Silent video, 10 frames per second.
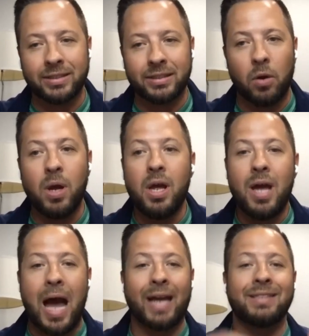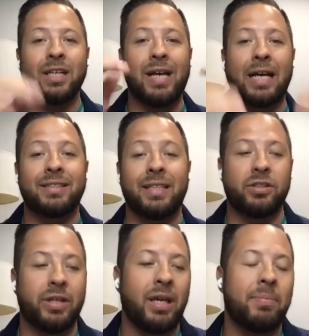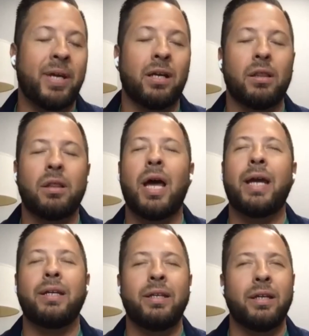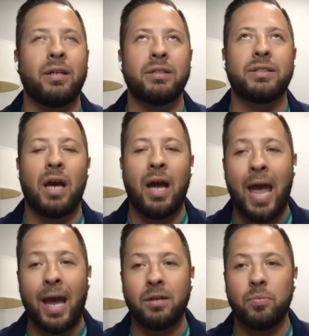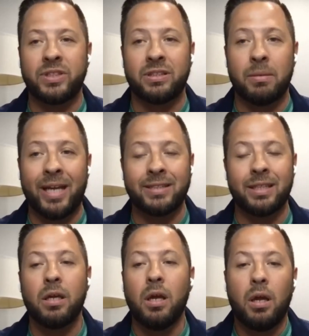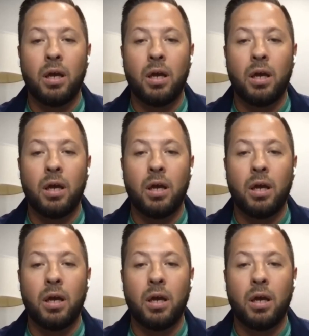So I can tell you guys, things are getting light years ahead, which is amazing.